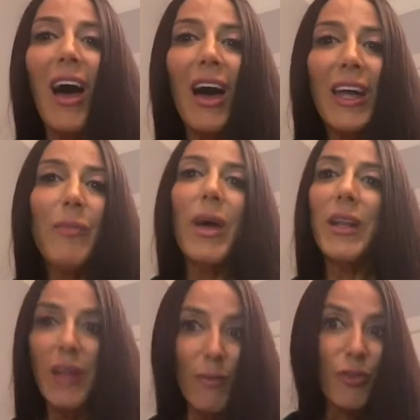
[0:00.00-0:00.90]
my name
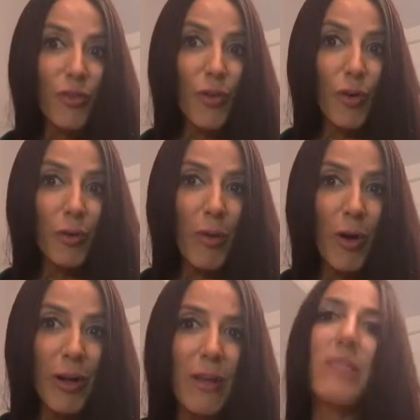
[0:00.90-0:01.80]
is Fern
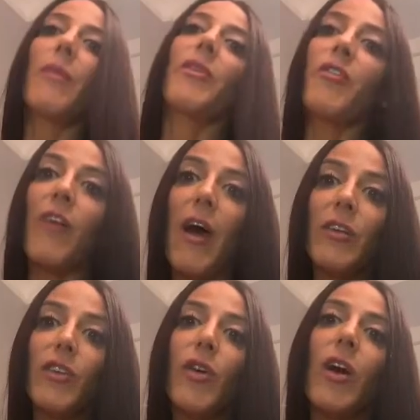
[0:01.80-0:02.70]
Marcus. I'm the founder
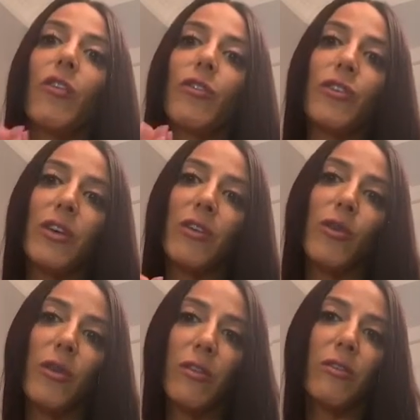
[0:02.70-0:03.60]
of Regine
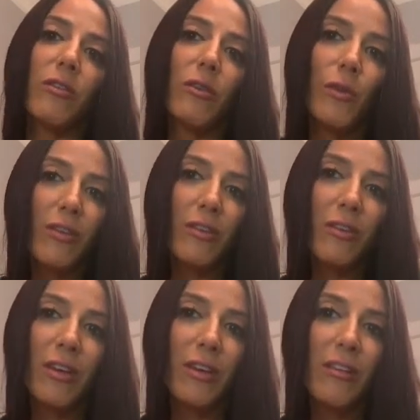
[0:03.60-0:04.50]
Tweezers
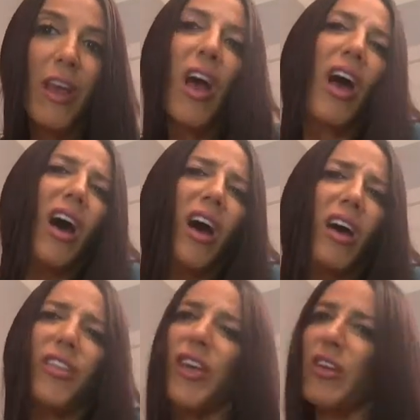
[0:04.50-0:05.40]
Switzerland.
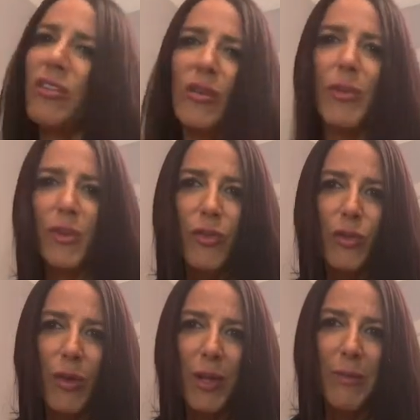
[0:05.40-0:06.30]
Thank you so much for joining
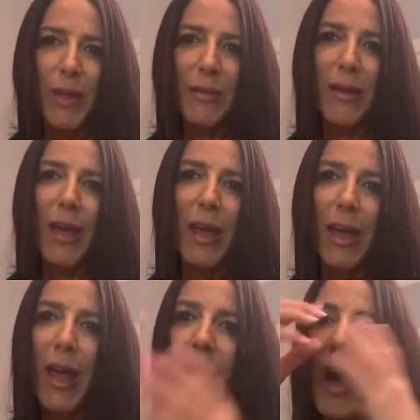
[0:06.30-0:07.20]
me today.
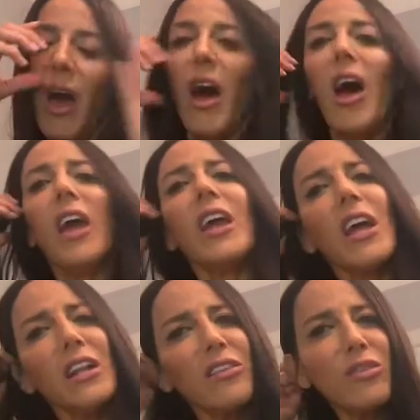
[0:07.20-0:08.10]
I kind of
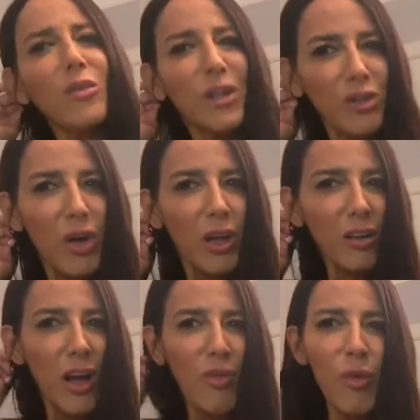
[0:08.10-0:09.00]
just want to talk to
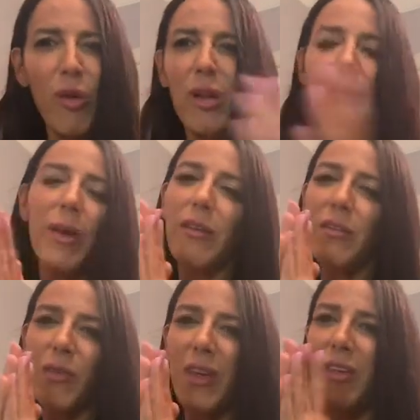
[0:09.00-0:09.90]
everyone about something
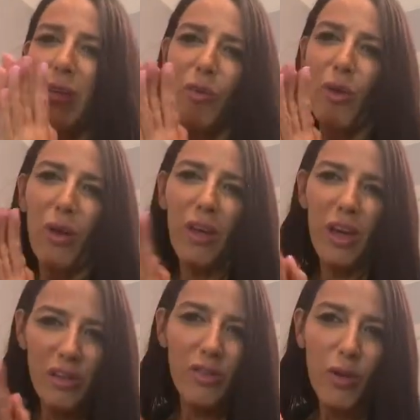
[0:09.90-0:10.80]
I think we all kind of
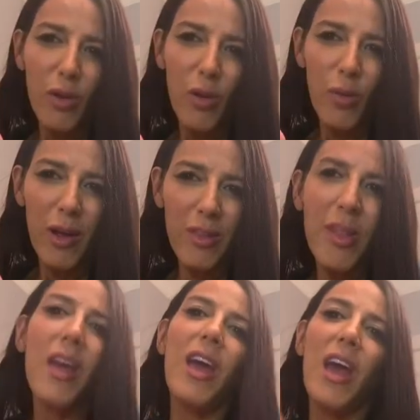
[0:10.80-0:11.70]
struggle with,
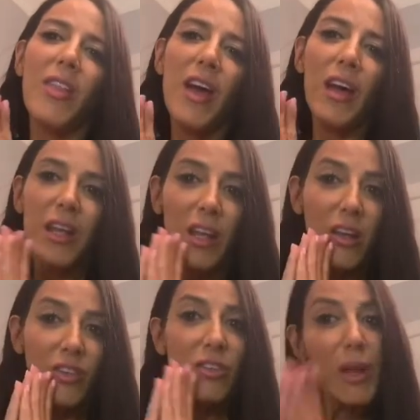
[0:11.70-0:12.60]
and that is
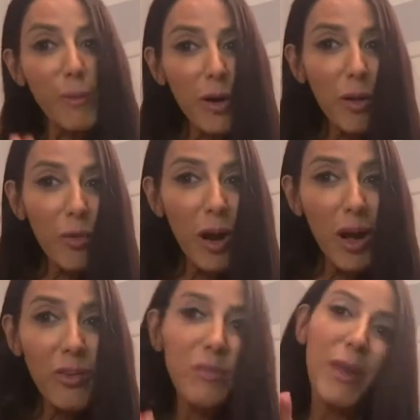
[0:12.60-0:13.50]
shaping our brows,
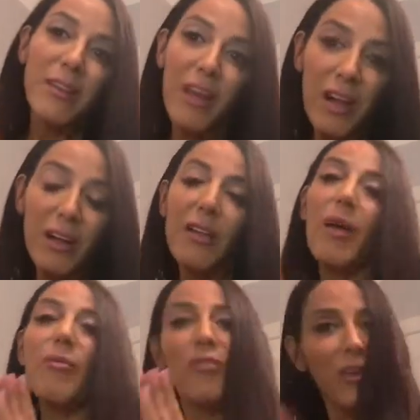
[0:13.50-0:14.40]
maintaining them,
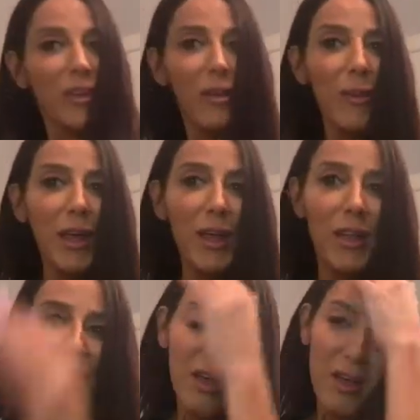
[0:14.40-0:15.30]
filling them in
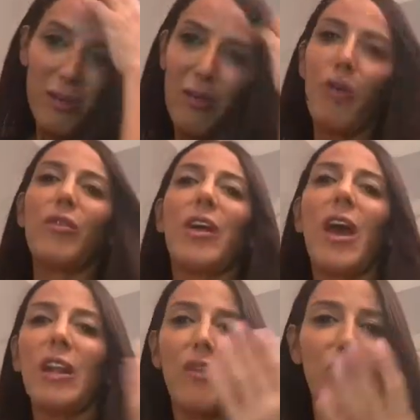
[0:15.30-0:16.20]
so they kind
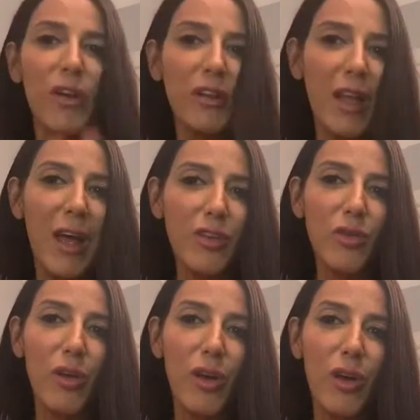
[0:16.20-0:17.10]
of look
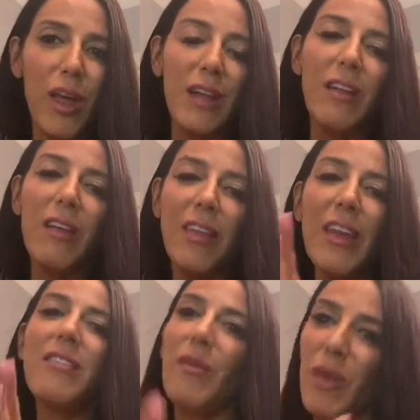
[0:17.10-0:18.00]
natural. And I think it's
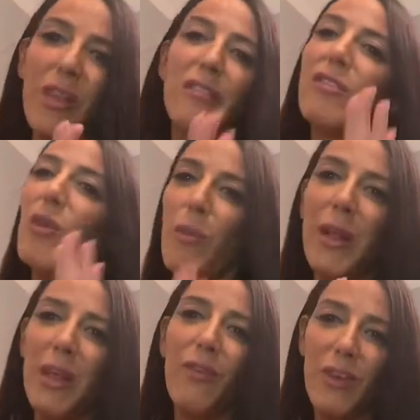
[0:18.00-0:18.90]
something that so many of
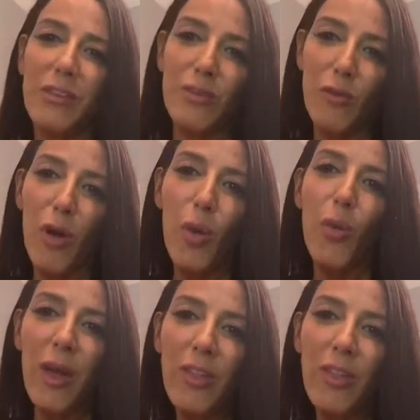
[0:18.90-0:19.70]
us struggle with.